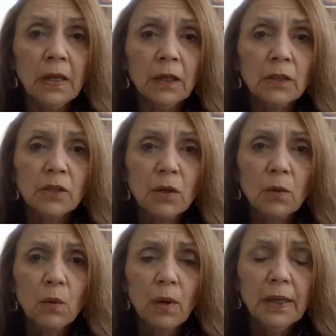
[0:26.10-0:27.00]

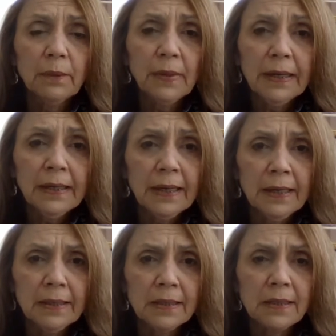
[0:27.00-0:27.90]
So in my
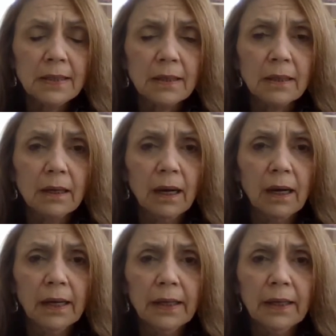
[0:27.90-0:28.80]
case,
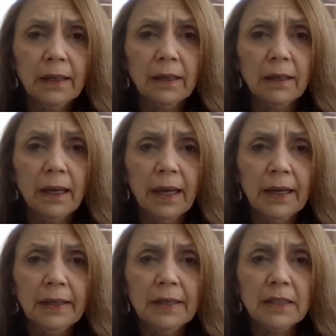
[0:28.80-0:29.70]
I
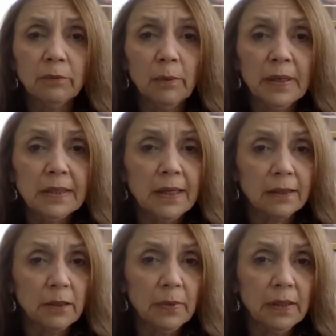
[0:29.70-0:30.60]
had a double
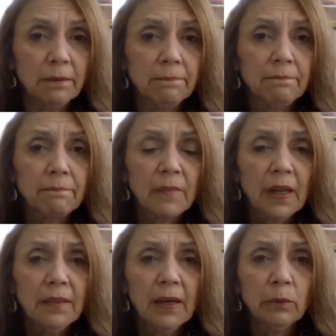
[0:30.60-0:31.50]
mastectomy,
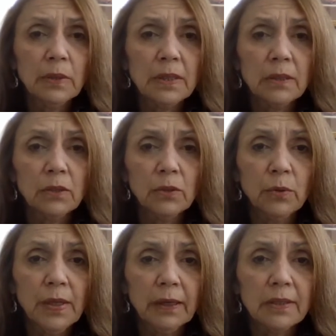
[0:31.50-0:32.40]
and that was in
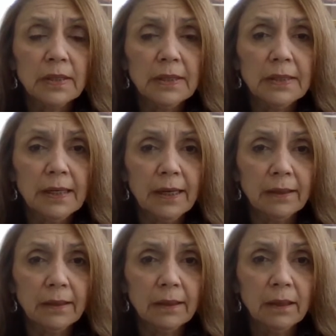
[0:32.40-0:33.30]

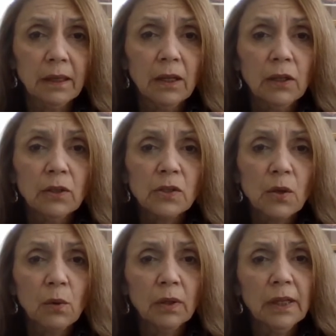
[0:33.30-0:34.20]
2010. So
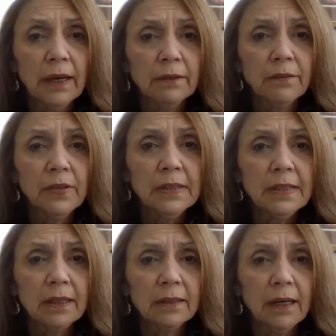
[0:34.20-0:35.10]
a lot of the
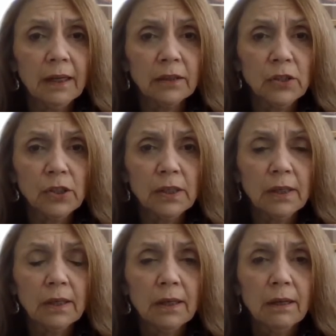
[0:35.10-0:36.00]
technology
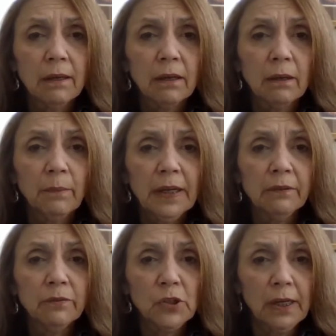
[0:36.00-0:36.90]
might
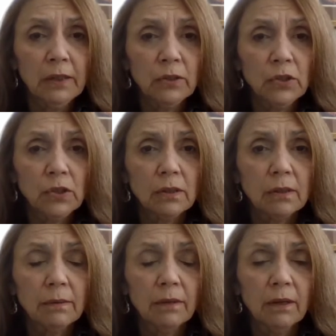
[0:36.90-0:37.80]
have changed
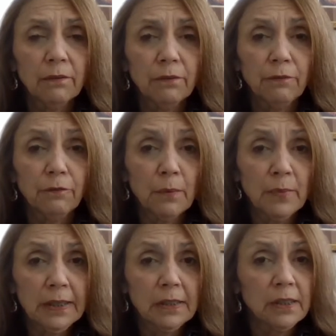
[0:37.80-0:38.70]
from
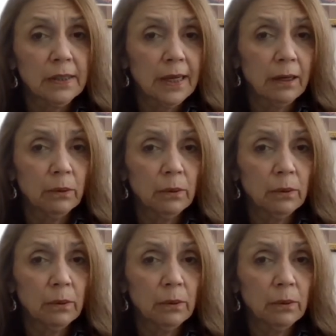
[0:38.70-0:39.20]
then to now,